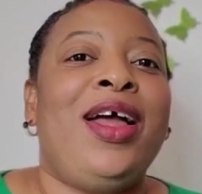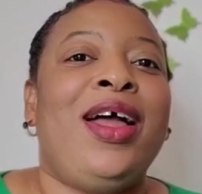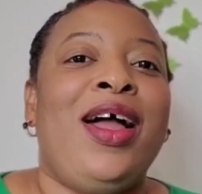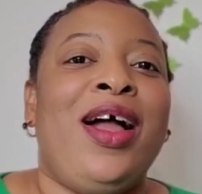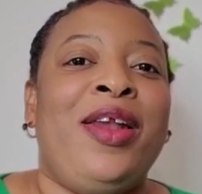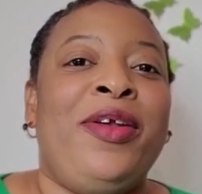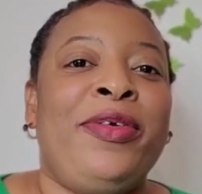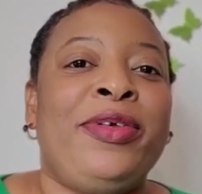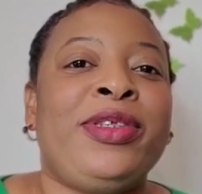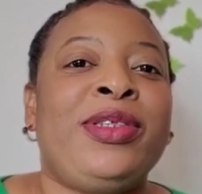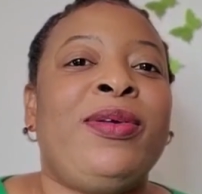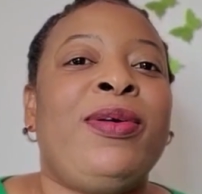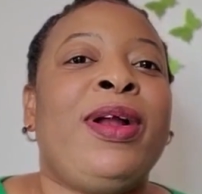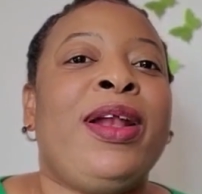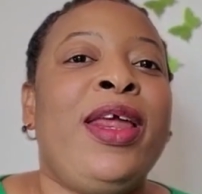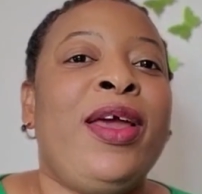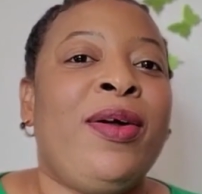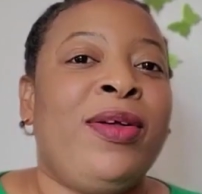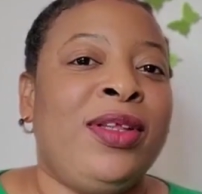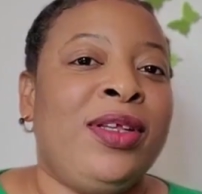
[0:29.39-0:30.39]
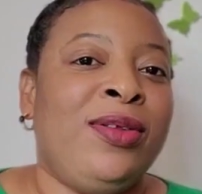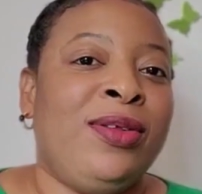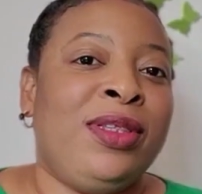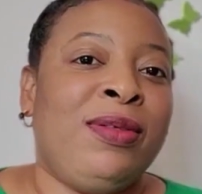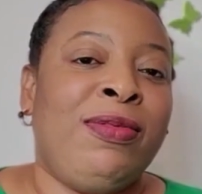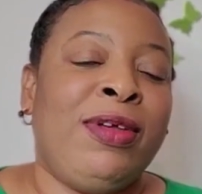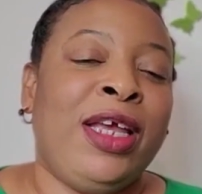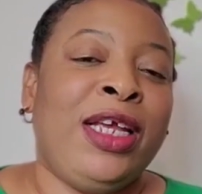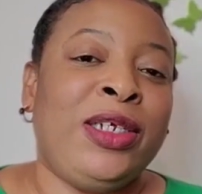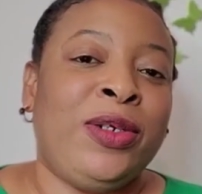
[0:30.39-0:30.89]
and also click on the
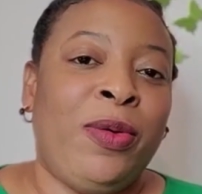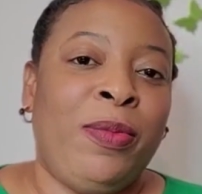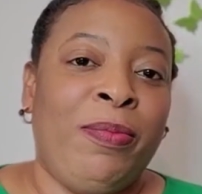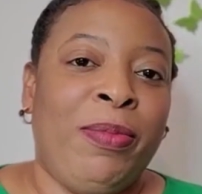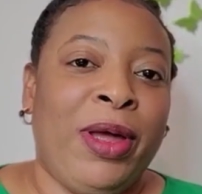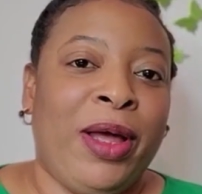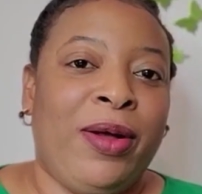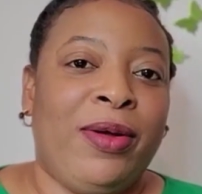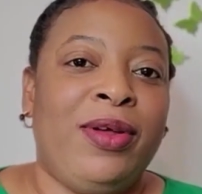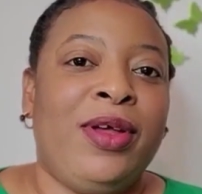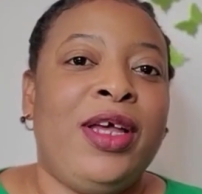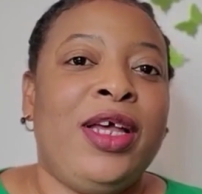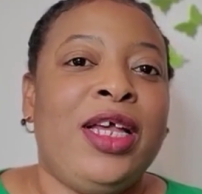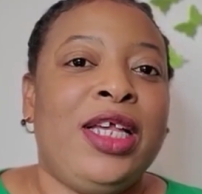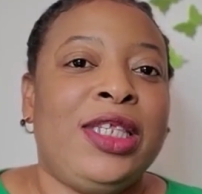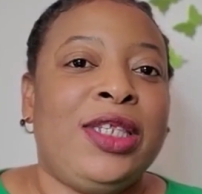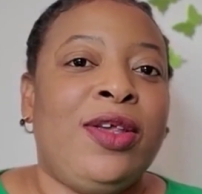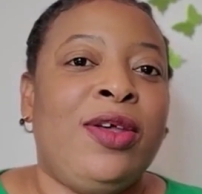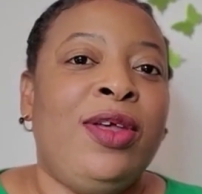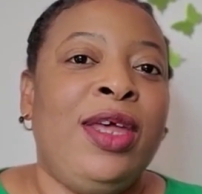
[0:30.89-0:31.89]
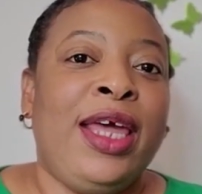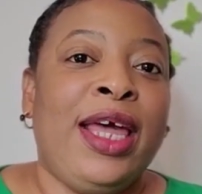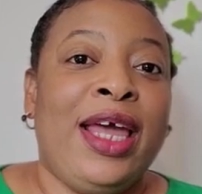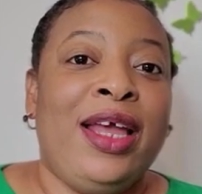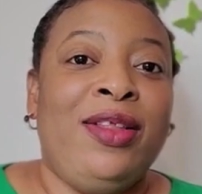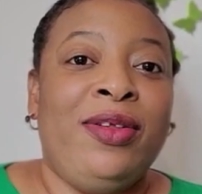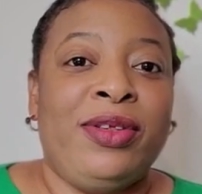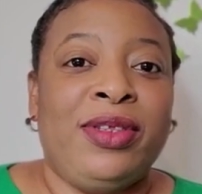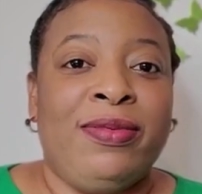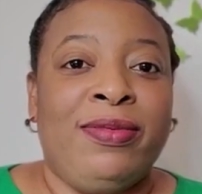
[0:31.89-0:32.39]
notification bell so you get a
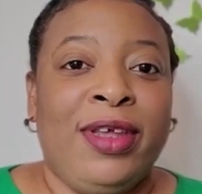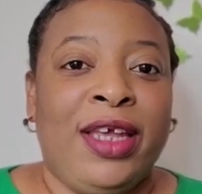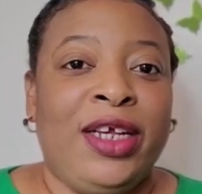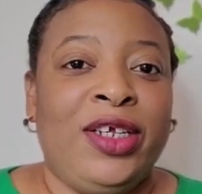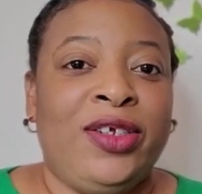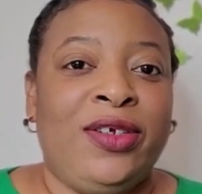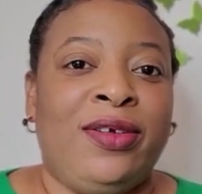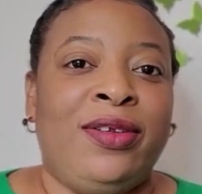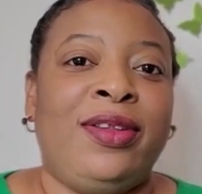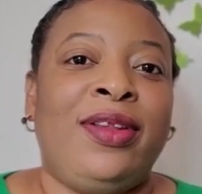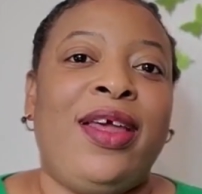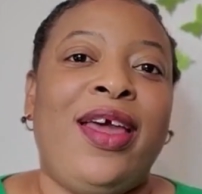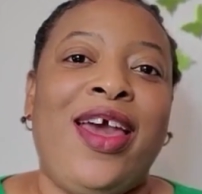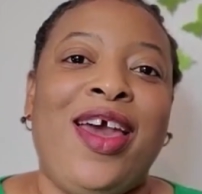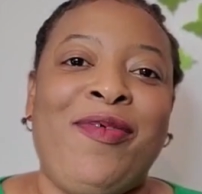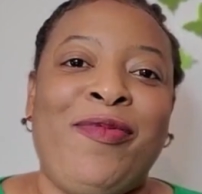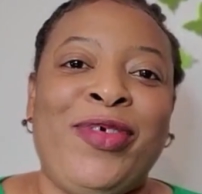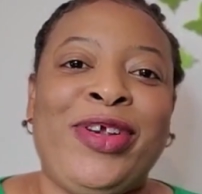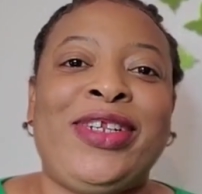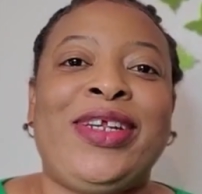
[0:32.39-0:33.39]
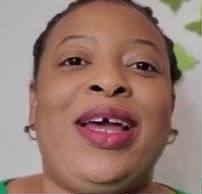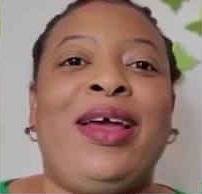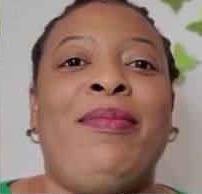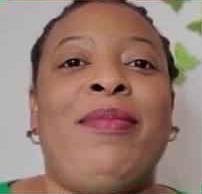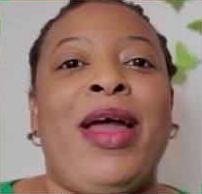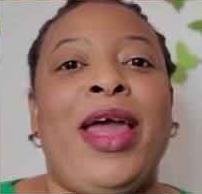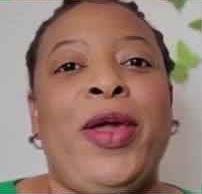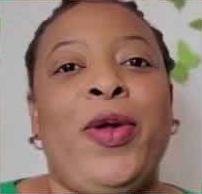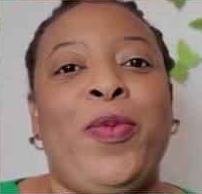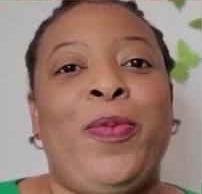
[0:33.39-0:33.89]
notification every time
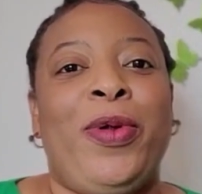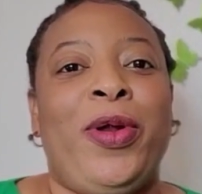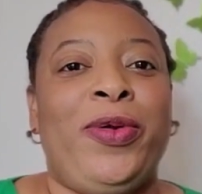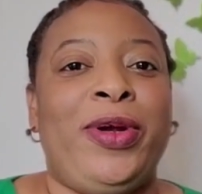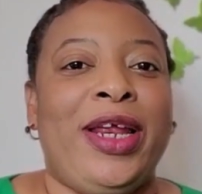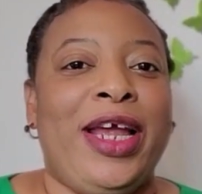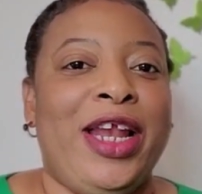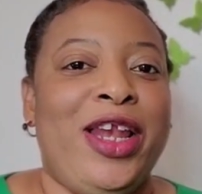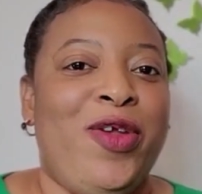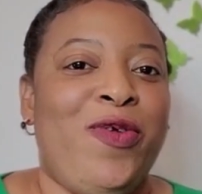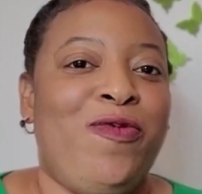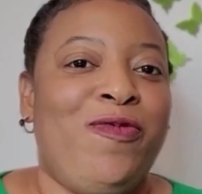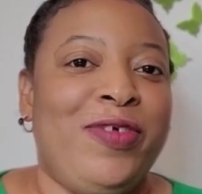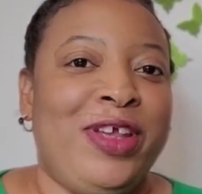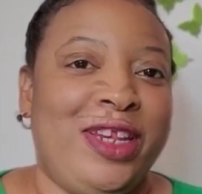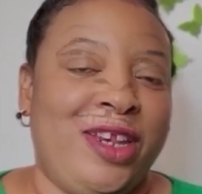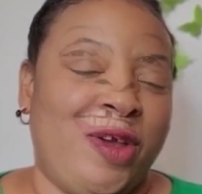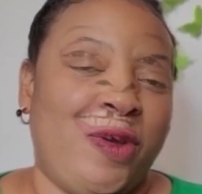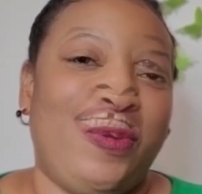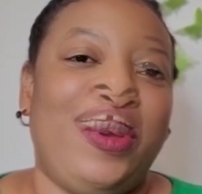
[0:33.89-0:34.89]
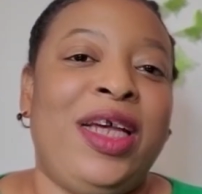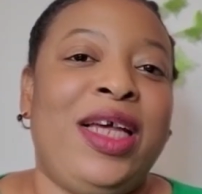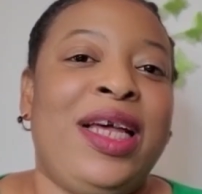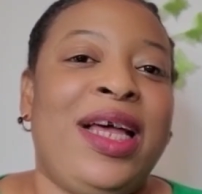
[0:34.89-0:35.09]
I upload a new video.